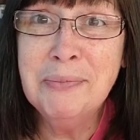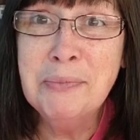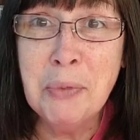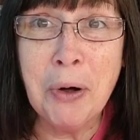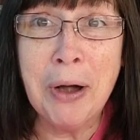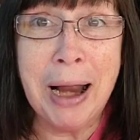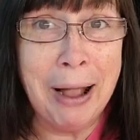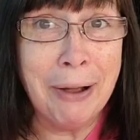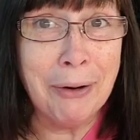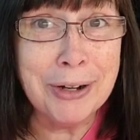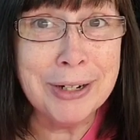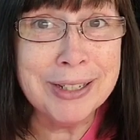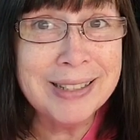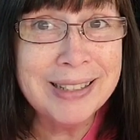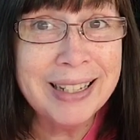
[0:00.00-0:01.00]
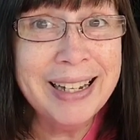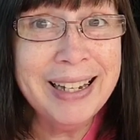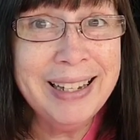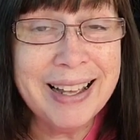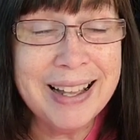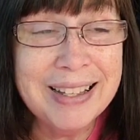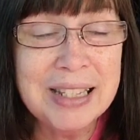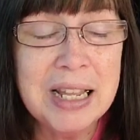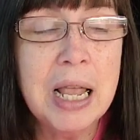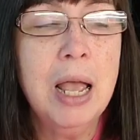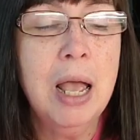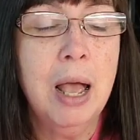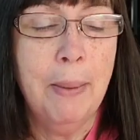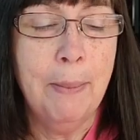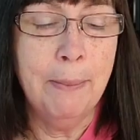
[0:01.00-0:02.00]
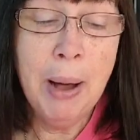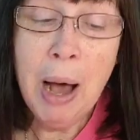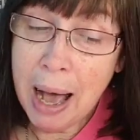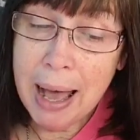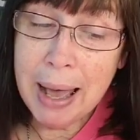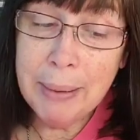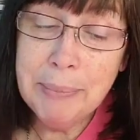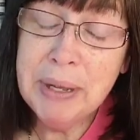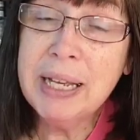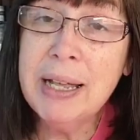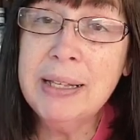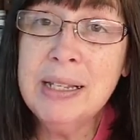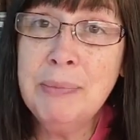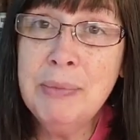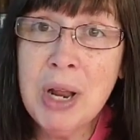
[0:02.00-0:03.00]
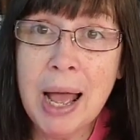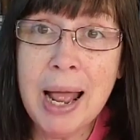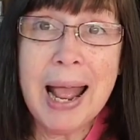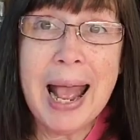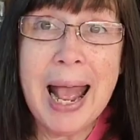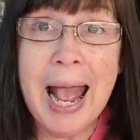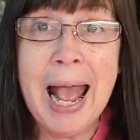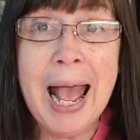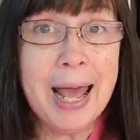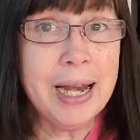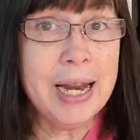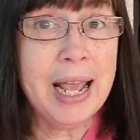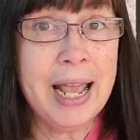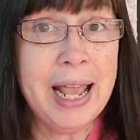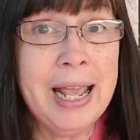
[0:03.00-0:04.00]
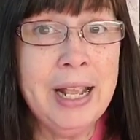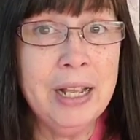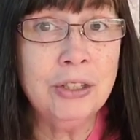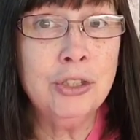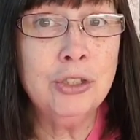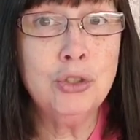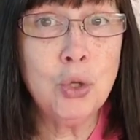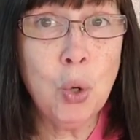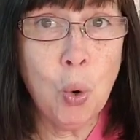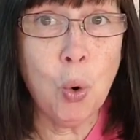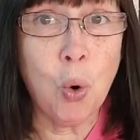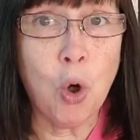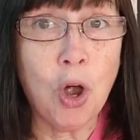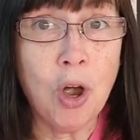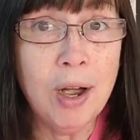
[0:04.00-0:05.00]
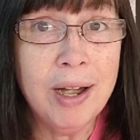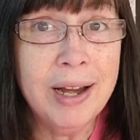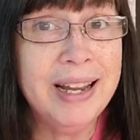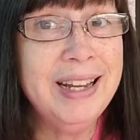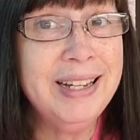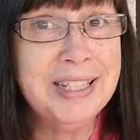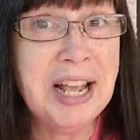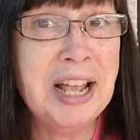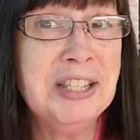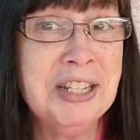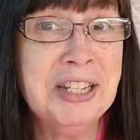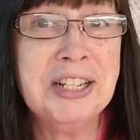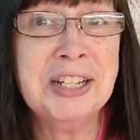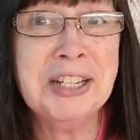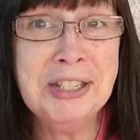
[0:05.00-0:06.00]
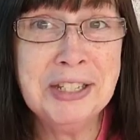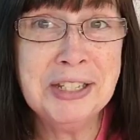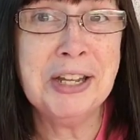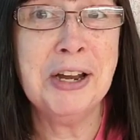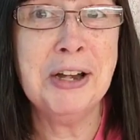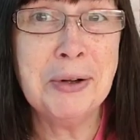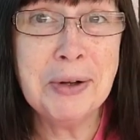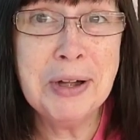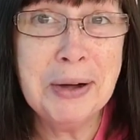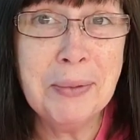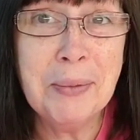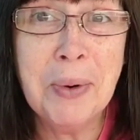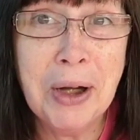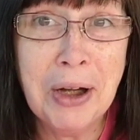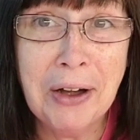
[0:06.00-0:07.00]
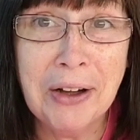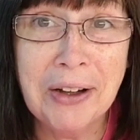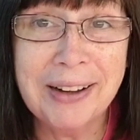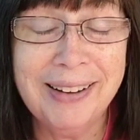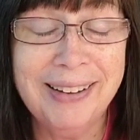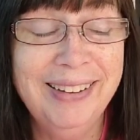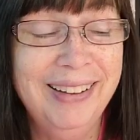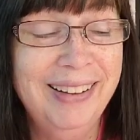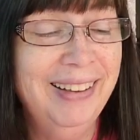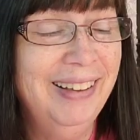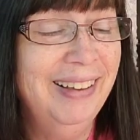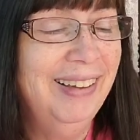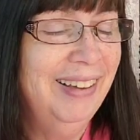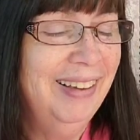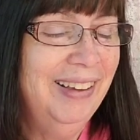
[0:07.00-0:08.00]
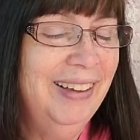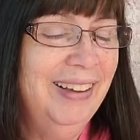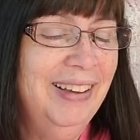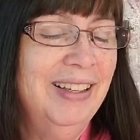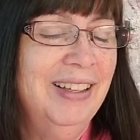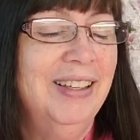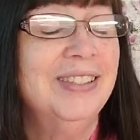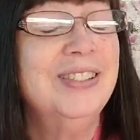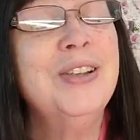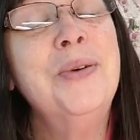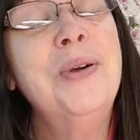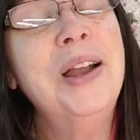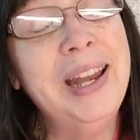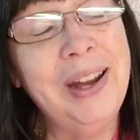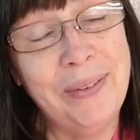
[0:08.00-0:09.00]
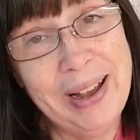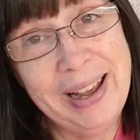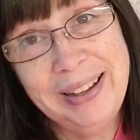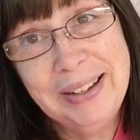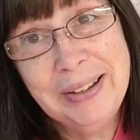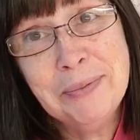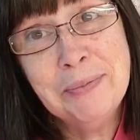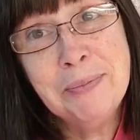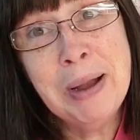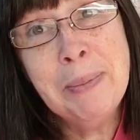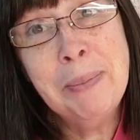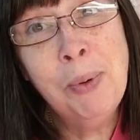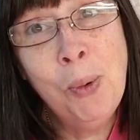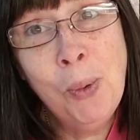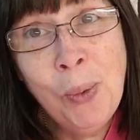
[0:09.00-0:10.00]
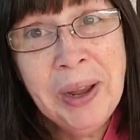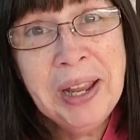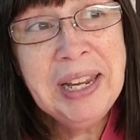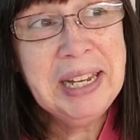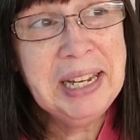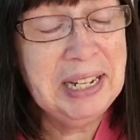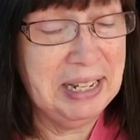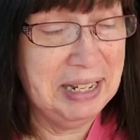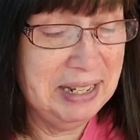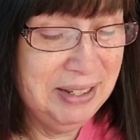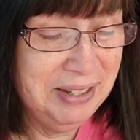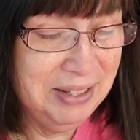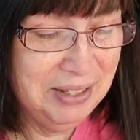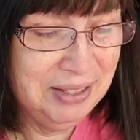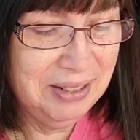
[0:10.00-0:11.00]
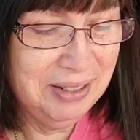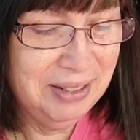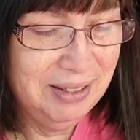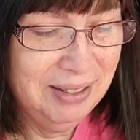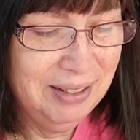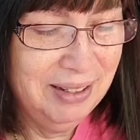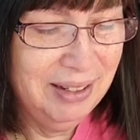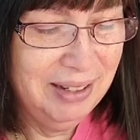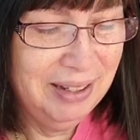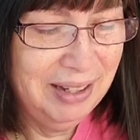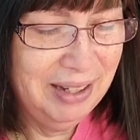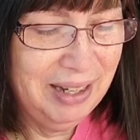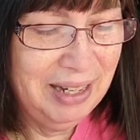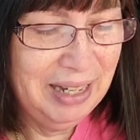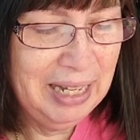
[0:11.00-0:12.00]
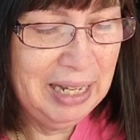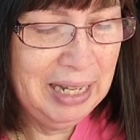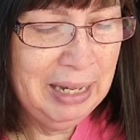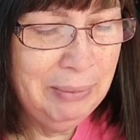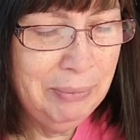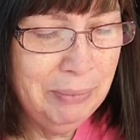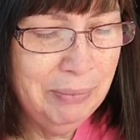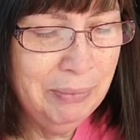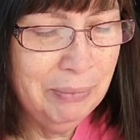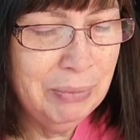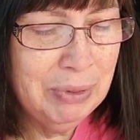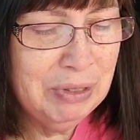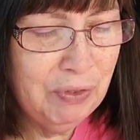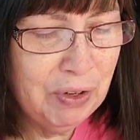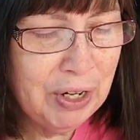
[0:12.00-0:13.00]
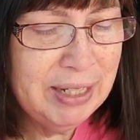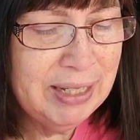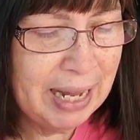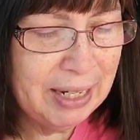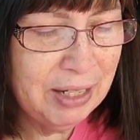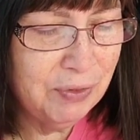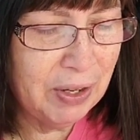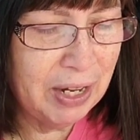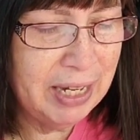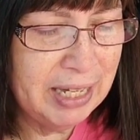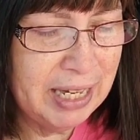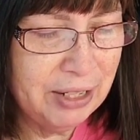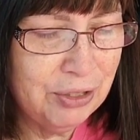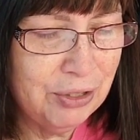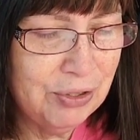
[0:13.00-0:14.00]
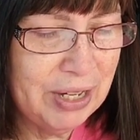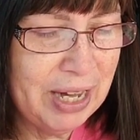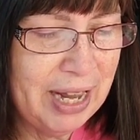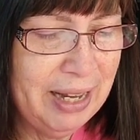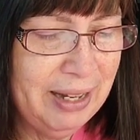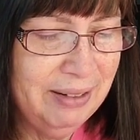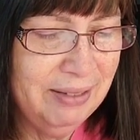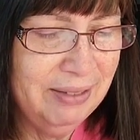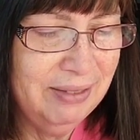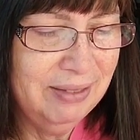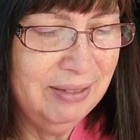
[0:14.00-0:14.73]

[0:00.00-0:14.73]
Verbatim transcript: more hours than he does. But because I'm not at a store, he doesn't consider it work. So anyway, my point is it was very satisfying yesterday